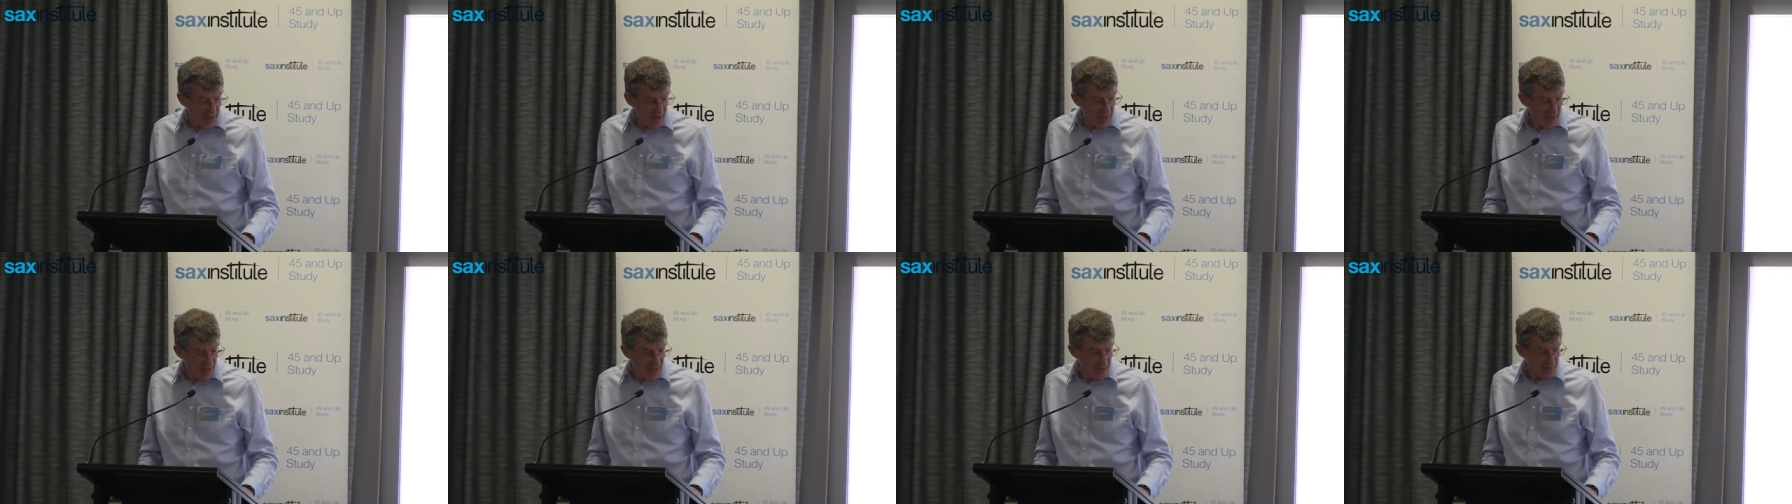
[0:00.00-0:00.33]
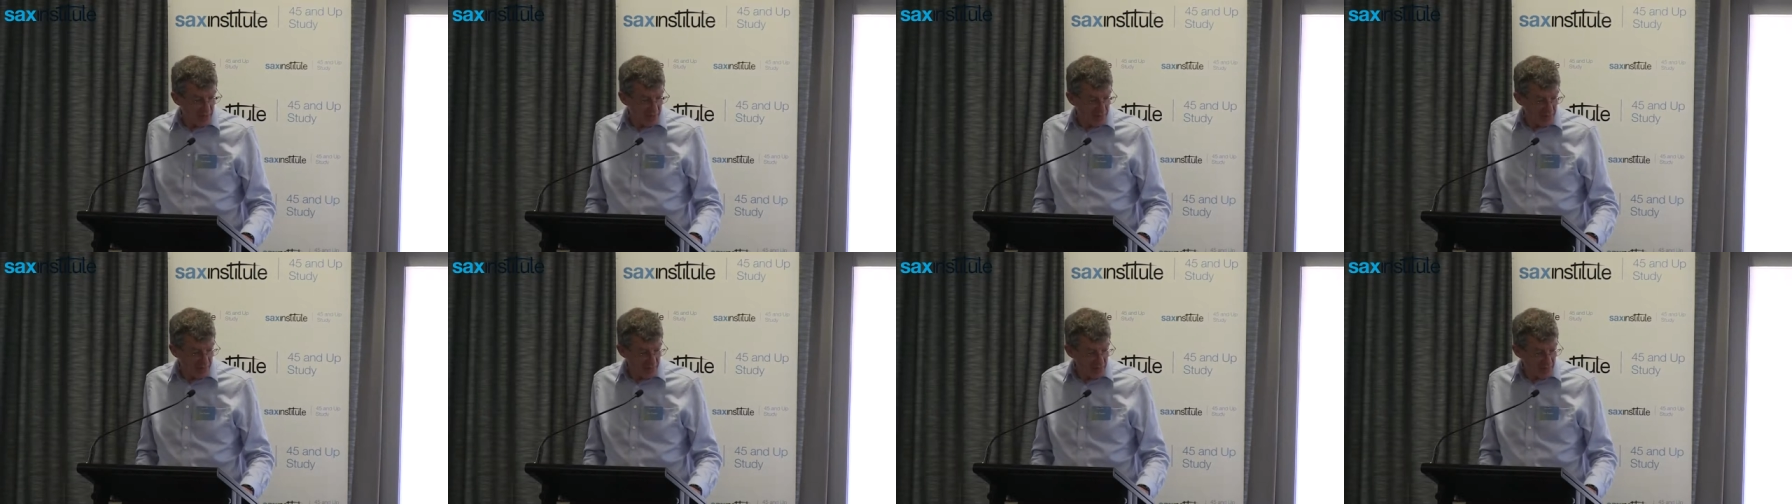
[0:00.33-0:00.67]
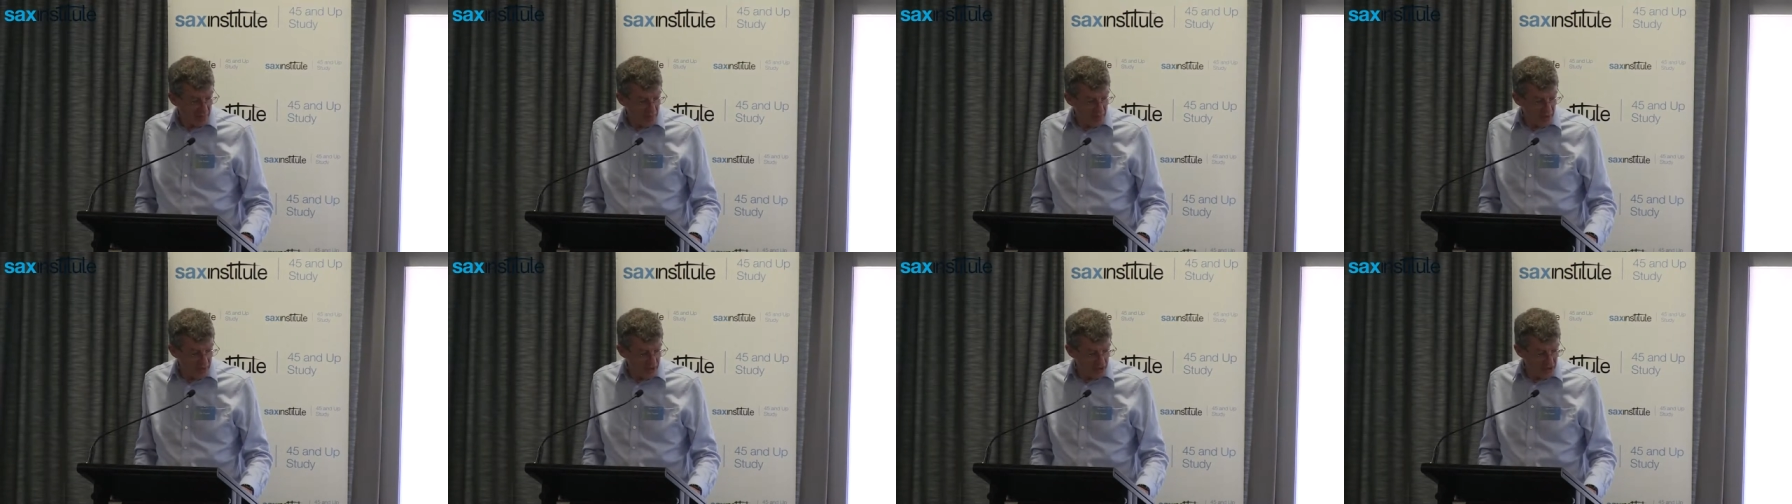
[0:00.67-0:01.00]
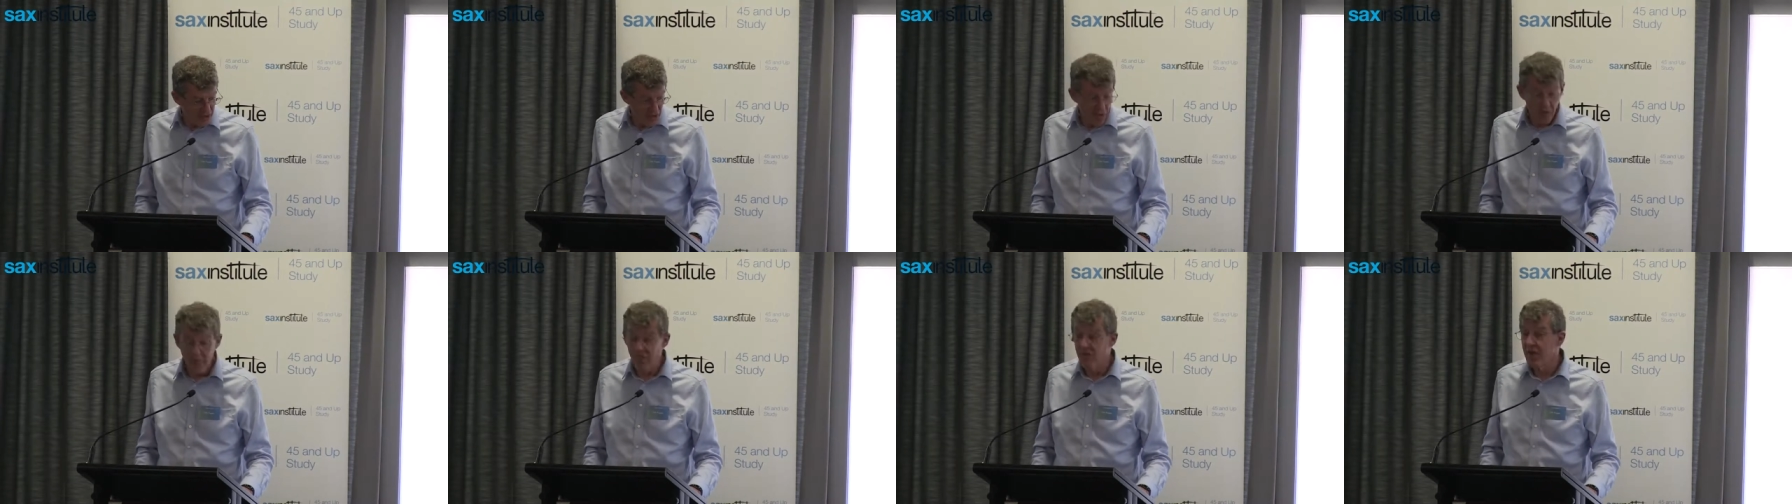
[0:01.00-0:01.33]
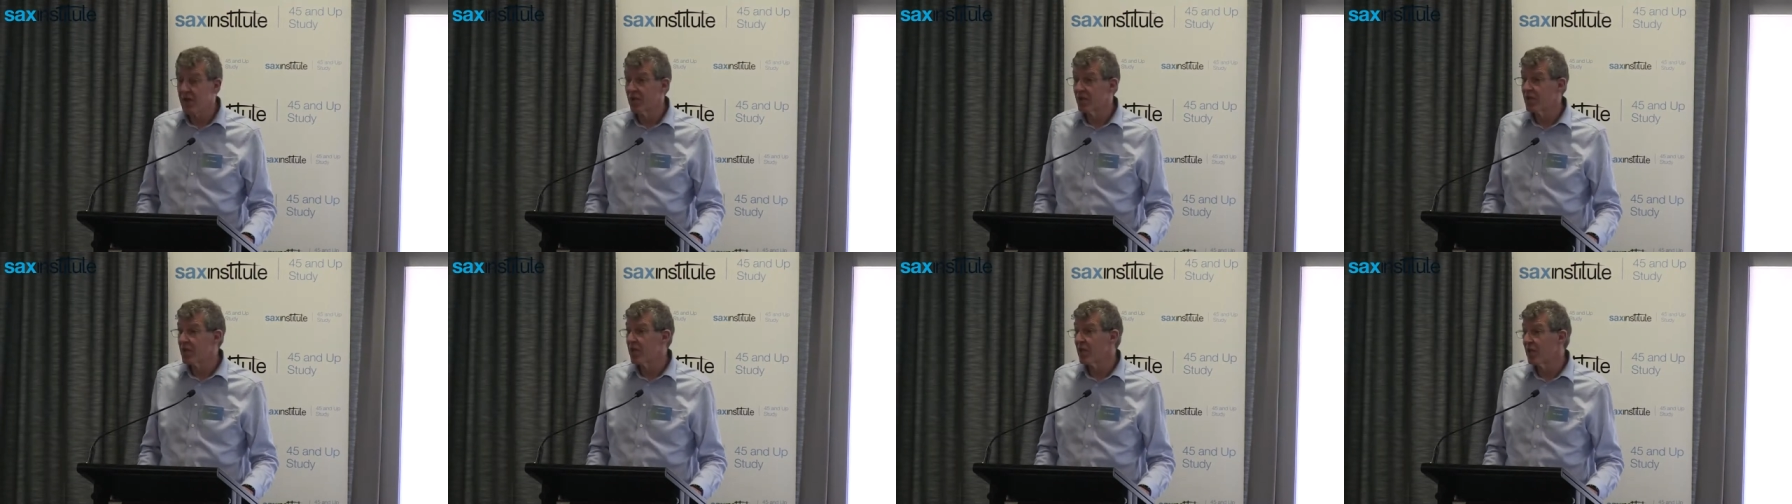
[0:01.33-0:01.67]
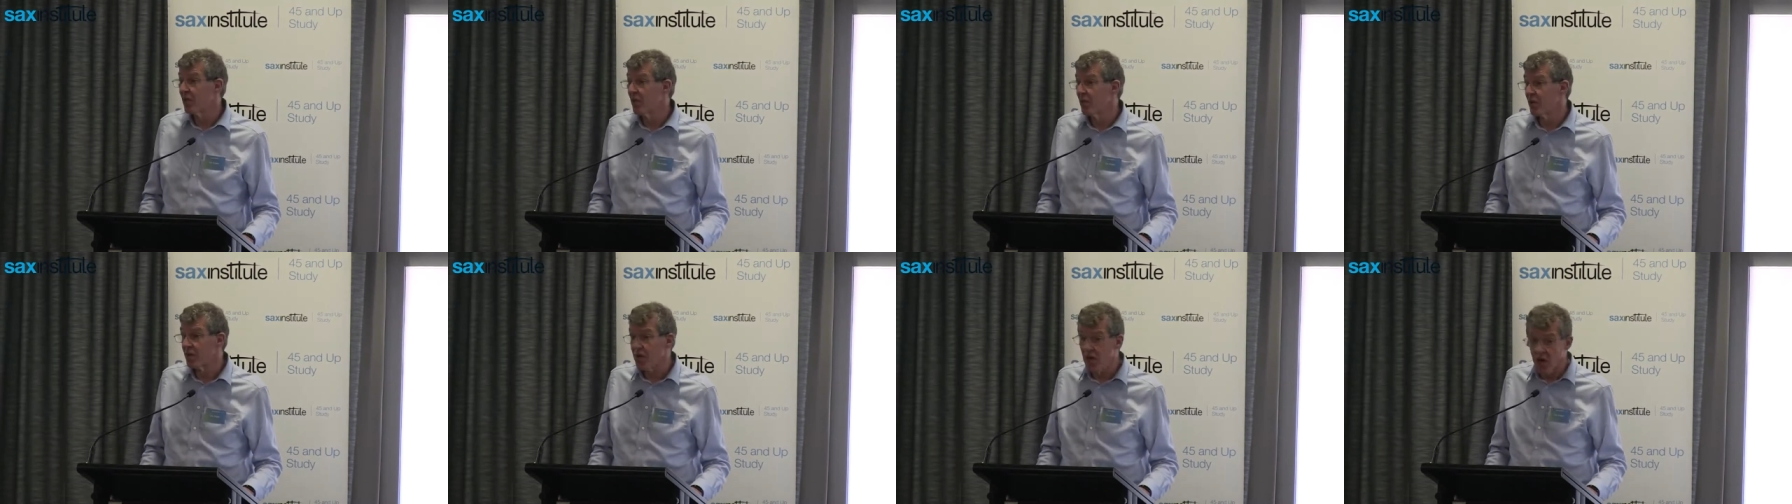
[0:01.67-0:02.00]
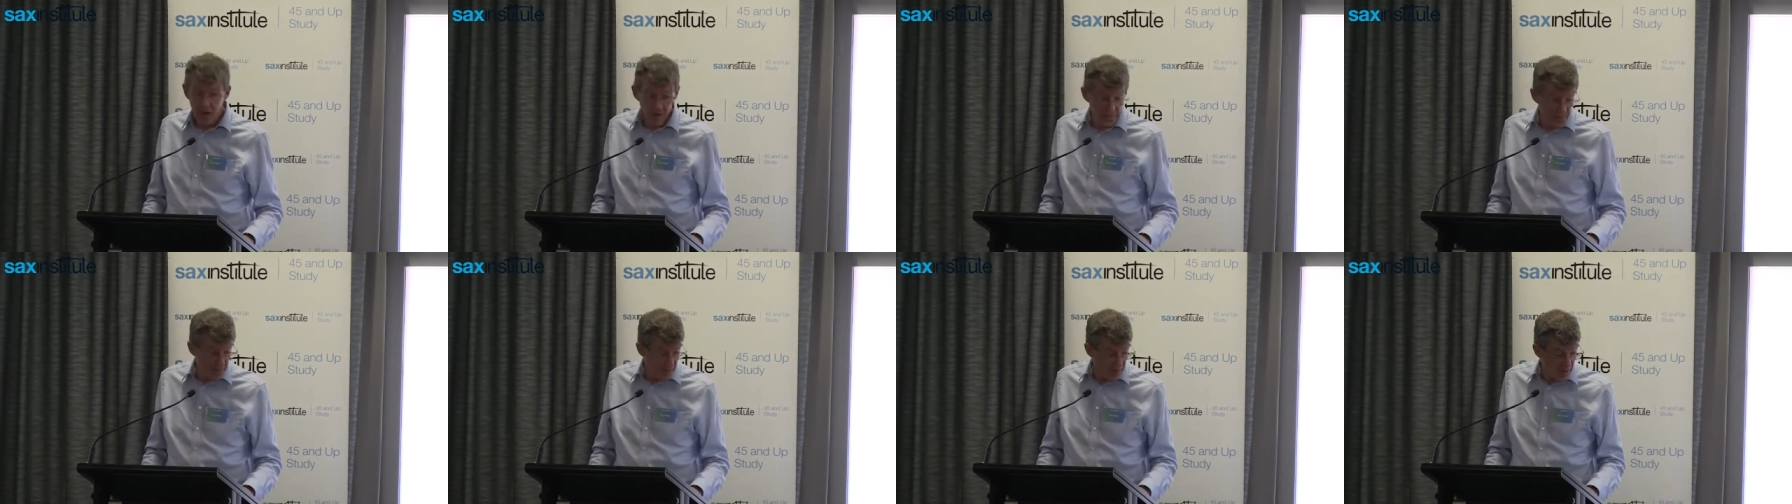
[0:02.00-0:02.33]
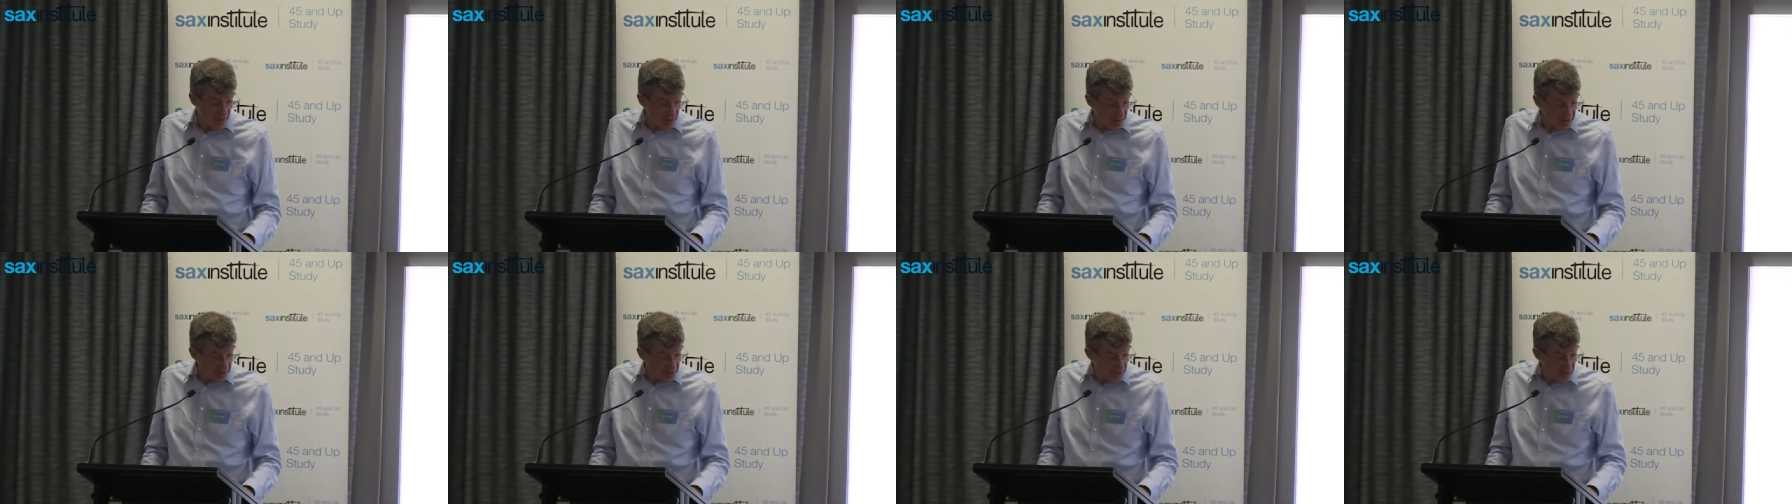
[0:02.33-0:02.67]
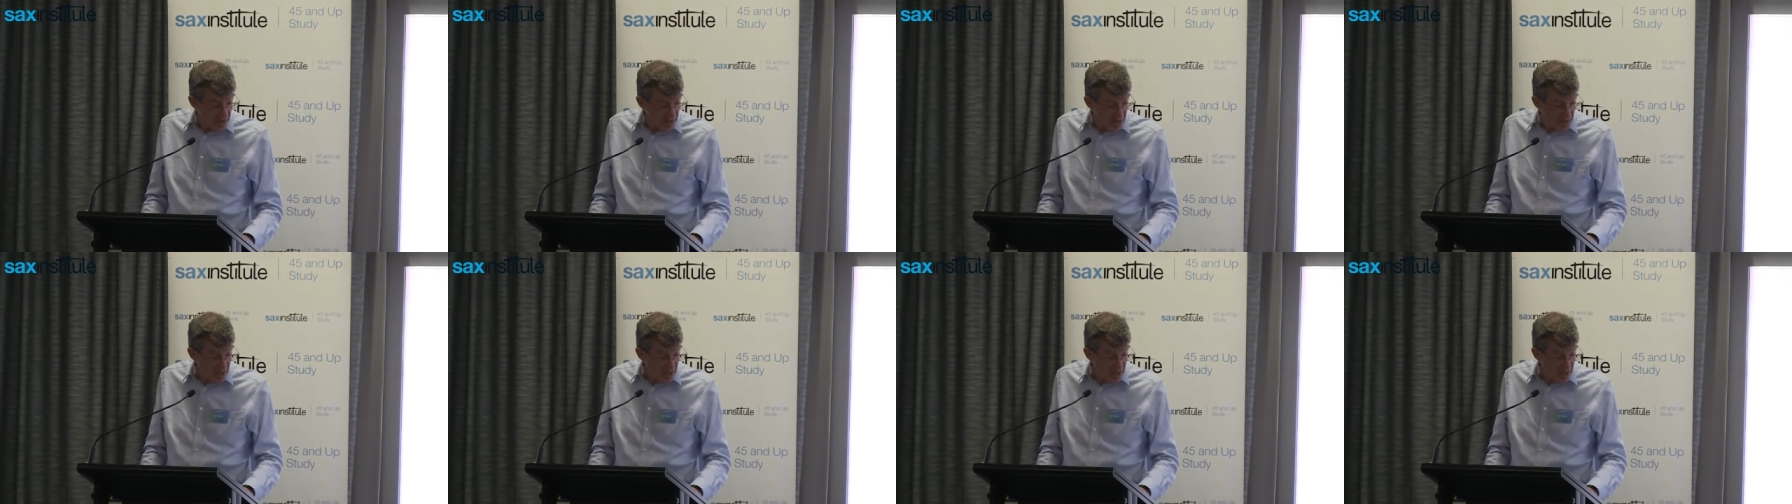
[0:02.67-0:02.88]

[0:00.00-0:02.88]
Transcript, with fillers: uh, which obviously looks after us,